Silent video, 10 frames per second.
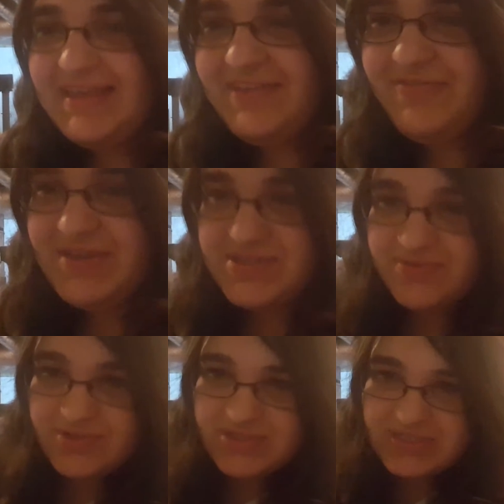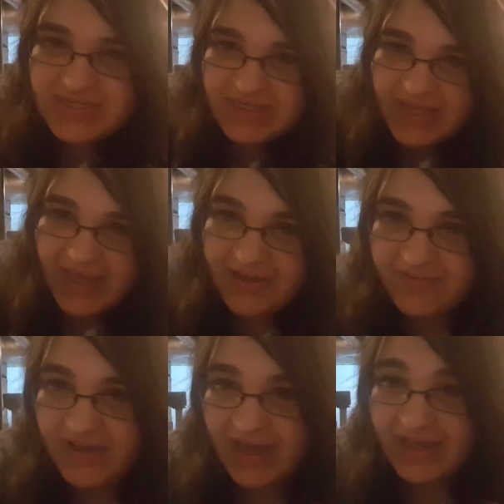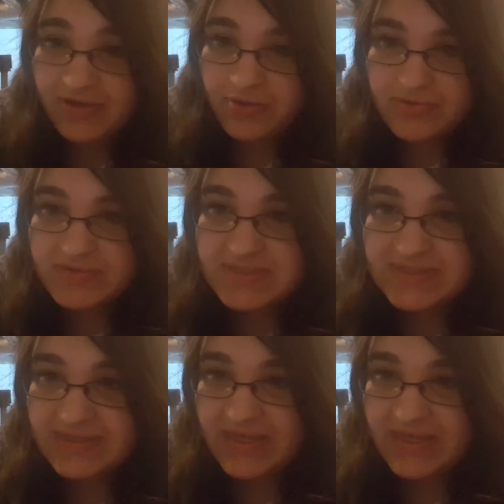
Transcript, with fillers: if we do, didn't have high goals,